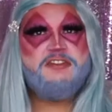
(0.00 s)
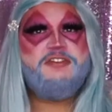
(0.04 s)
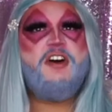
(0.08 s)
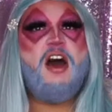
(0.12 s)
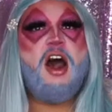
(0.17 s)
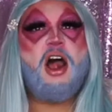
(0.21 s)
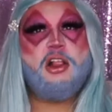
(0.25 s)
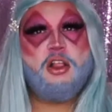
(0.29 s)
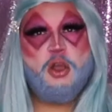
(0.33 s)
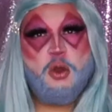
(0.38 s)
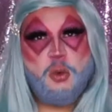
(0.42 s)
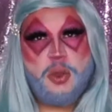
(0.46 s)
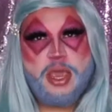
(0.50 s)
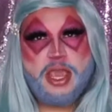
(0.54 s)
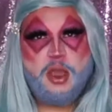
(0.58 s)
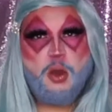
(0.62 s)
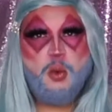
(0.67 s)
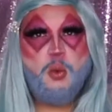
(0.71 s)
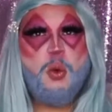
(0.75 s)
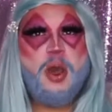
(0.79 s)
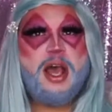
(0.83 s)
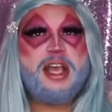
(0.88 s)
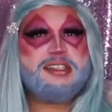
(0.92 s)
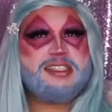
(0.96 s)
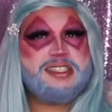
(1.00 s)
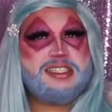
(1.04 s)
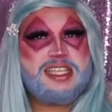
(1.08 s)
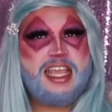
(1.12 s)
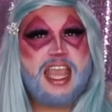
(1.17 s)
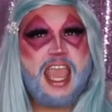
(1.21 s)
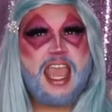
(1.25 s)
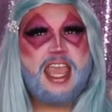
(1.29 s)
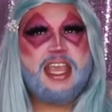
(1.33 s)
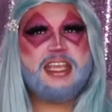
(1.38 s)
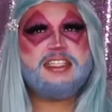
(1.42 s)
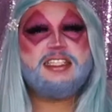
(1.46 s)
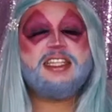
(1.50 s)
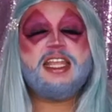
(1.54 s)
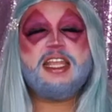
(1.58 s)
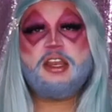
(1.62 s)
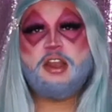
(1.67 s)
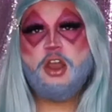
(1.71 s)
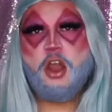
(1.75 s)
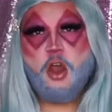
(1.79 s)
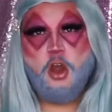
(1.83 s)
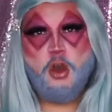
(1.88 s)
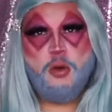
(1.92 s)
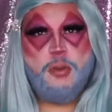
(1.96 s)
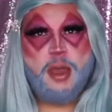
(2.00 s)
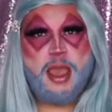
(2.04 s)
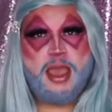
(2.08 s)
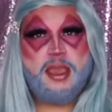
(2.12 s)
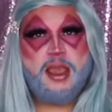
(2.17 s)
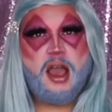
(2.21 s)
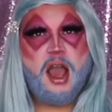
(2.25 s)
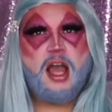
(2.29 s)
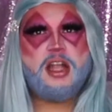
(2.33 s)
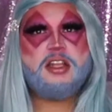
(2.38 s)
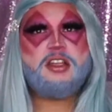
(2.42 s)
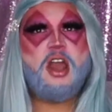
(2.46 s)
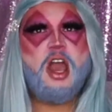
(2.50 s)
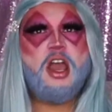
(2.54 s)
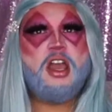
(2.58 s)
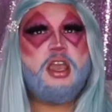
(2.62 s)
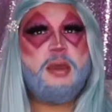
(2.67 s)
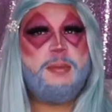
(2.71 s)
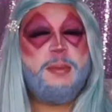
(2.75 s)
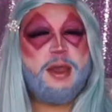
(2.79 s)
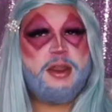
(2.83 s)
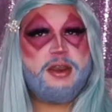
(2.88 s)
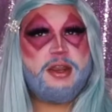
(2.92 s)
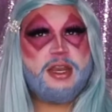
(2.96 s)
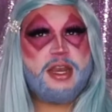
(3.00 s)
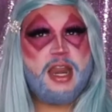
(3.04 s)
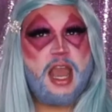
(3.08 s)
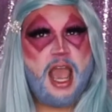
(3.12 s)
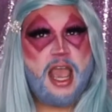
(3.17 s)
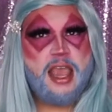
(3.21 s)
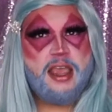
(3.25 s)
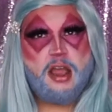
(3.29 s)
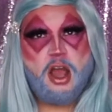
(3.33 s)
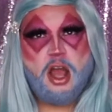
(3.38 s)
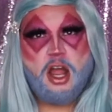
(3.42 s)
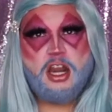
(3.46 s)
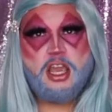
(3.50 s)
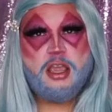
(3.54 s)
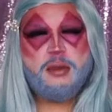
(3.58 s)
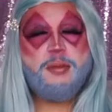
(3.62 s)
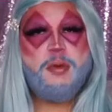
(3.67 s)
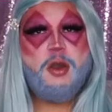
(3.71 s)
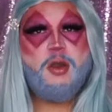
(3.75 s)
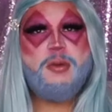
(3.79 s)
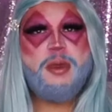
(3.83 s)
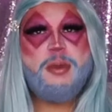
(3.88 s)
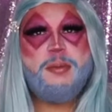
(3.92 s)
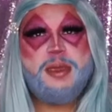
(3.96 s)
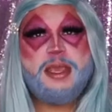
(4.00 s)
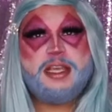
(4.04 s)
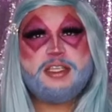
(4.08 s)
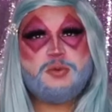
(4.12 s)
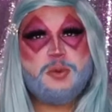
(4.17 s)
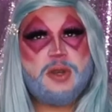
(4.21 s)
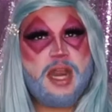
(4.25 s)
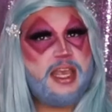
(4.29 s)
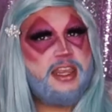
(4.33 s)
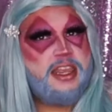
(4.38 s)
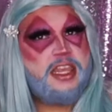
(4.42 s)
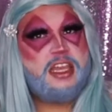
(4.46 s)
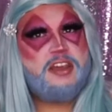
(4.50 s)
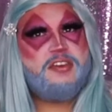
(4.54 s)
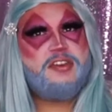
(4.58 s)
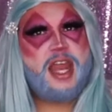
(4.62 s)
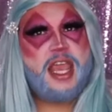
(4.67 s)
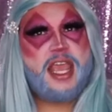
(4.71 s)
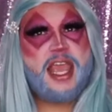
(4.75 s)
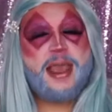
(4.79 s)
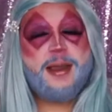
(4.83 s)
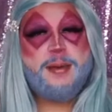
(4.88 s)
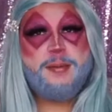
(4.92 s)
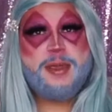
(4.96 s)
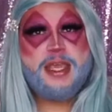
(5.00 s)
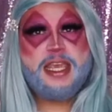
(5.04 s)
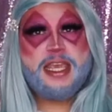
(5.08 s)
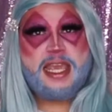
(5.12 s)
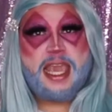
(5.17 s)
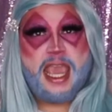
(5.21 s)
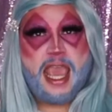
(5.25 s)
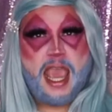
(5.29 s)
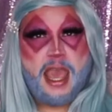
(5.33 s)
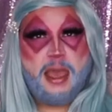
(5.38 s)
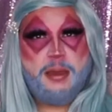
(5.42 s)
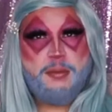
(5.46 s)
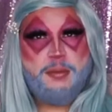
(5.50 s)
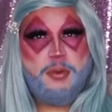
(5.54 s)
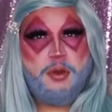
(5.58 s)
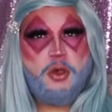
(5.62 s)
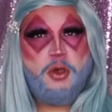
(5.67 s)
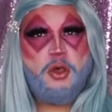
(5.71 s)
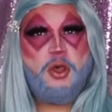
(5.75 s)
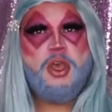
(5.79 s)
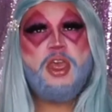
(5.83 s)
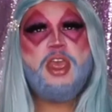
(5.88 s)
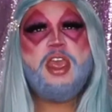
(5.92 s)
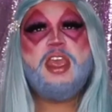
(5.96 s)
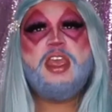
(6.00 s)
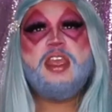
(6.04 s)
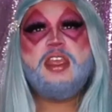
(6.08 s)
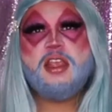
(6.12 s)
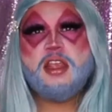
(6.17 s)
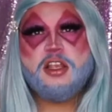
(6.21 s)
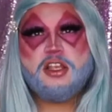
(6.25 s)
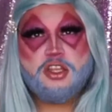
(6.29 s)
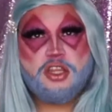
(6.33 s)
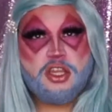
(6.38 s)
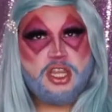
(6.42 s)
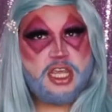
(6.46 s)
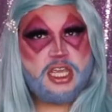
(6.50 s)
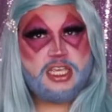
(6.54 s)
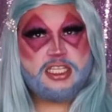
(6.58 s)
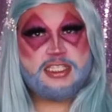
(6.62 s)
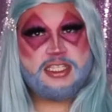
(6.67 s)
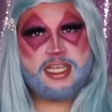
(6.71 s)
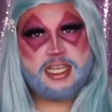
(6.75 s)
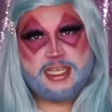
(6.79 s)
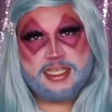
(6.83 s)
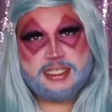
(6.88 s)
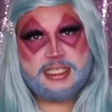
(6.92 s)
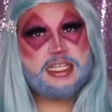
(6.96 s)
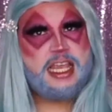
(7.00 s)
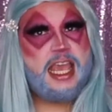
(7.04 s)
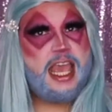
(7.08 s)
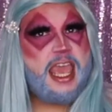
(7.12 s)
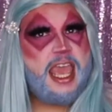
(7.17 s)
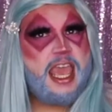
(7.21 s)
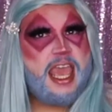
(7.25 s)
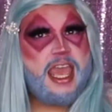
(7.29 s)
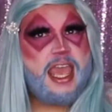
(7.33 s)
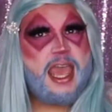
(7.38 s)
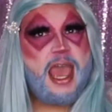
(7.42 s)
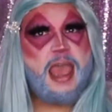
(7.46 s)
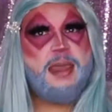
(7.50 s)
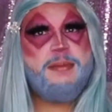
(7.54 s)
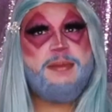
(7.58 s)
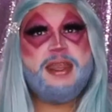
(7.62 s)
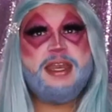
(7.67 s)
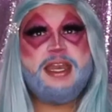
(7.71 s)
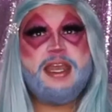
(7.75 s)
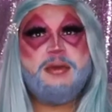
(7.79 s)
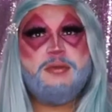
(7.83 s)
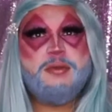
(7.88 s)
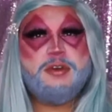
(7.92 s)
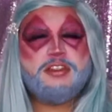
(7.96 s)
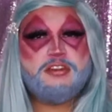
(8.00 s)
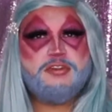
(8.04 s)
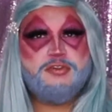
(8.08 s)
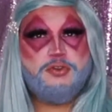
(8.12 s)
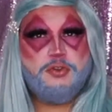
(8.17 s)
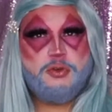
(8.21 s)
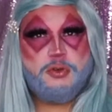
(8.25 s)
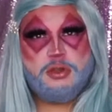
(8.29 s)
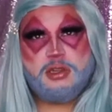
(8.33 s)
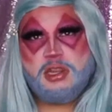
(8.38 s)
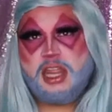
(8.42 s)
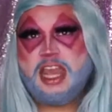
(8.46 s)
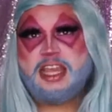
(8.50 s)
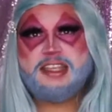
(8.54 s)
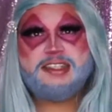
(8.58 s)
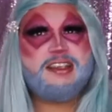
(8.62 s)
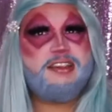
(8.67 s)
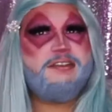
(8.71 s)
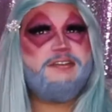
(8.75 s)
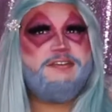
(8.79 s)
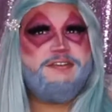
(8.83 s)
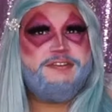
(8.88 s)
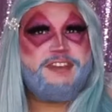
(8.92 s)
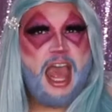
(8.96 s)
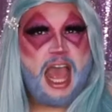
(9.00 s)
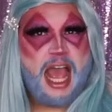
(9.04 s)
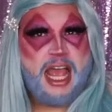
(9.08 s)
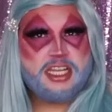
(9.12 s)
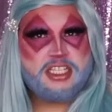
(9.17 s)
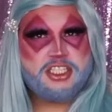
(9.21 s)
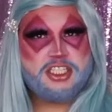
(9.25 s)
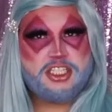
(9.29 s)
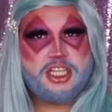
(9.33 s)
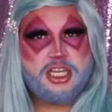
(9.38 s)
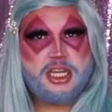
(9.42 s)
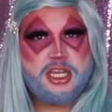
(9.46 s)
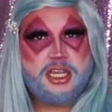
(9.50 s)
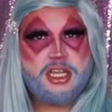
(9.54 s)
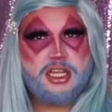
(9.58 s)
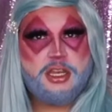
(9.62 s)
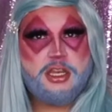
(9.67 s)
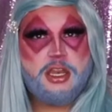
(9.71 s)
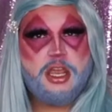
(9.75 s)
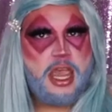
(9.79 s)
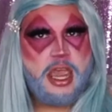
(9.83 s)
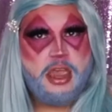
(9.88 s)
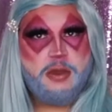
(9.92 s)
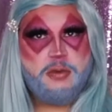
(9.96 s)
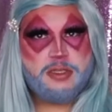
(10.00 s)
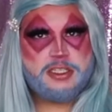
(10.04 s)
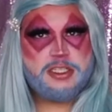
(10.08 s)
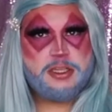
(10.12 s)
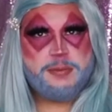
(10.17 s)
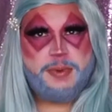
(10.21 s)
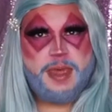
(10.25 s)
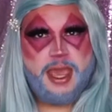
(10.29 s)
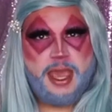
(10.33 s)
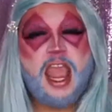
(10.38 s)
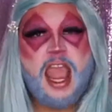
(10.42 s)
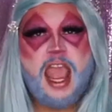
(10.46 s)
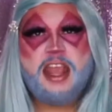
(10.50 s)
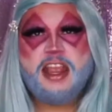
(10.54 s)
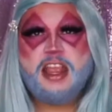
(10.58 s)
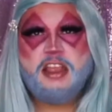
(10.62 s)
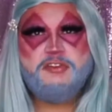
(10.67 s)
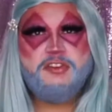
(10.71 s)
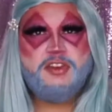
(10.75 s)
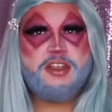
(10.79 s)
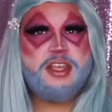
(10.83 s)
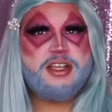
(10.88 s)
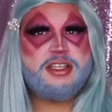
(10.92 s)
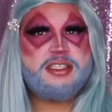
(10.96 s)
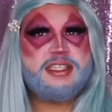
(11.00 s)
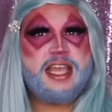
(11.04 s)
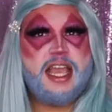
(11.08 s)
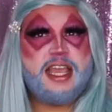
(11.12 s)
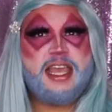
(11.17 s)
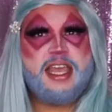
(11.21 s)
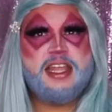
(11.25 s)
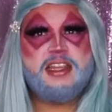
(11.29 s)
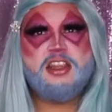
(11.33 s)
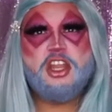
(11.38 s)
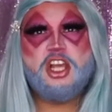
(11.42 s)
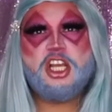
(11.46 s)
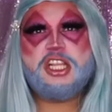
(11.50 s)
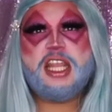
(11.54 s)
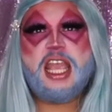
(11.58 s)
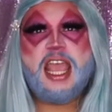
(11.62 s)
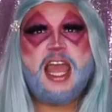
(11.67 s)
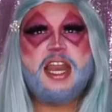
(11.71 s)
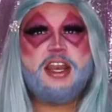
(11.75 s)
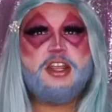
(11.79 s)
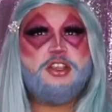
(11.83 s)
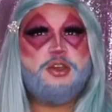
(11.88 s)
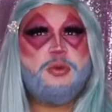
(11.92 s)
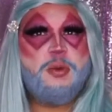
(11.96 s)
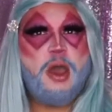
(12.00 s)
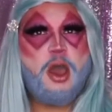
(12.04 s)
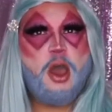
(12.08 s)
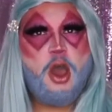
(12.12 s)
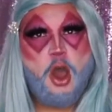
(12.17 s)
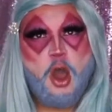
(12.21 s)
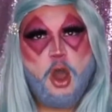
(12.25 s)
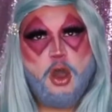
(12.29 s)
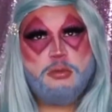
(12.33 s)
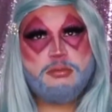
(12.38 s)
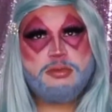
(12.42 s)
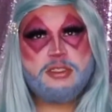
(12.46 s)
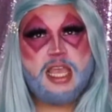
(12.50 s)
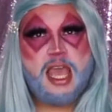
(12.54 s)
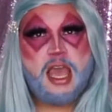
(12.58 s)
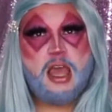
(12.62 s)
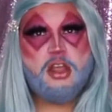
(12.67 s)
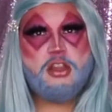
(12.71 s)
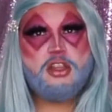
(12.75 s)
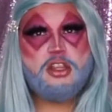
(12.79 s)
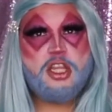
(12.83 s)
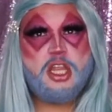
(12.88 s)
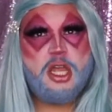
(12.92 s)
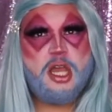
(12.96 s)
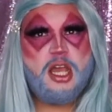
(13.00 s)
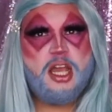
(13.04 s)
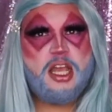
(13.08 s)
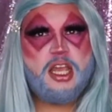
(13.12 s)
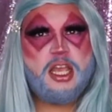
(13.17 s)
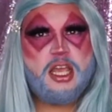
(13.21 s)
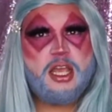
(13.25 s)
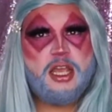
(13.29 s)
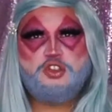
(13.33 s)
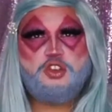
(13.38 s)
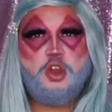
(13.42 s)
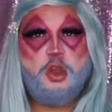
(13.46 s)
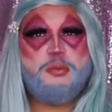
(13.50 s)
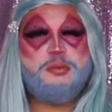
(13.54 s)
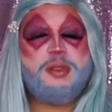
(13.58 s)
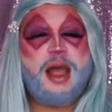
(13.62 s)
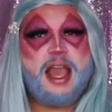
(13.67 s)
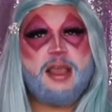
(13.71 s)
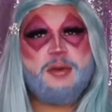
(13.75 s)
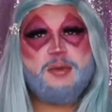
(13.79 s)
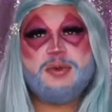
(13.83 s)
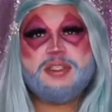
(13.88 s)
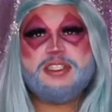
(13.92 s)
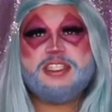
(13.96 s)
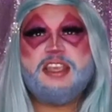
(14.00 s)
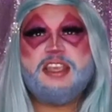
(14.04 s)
following was Taste, and oh my god, talk about an iconic moment, because when I think of Naomi Campbell, this is it. I mean, it was full legs and fashion. It was a bit. And then for the second look, they had to do a hometown look. Joe Black was